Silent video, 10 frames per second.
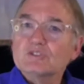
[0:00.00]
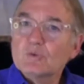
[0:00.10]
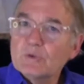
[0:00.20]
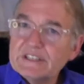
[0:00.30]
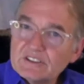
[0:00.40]

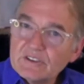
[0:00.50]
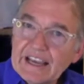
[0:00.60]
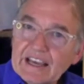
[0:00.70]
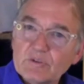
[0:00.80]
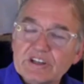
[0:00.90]
Squeeze her
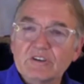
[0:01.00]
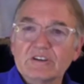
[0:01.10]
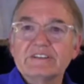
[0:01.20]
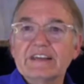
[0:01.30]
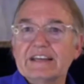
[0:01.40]
hand when you're on
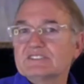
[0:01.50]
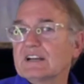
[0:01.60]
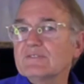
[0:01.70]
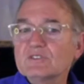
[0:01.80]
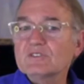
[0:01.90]
a date
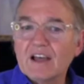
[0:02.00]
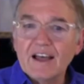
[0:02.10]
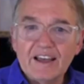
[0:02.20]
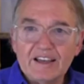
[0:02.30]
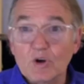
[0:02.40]
several
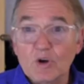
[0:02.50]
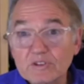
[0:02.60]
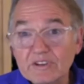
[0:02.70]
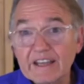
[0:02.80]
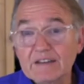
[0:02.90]
times.
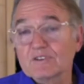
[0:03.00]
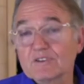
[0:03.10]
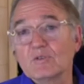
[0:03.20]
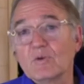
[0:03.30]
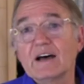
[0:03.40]
Hold her hand for a
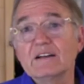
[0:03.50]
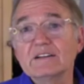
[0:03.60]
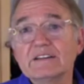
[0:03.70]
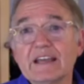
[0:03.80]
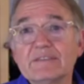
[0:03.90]
little while on
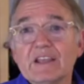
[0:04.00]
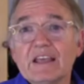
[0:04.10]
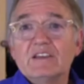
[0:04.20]
a date.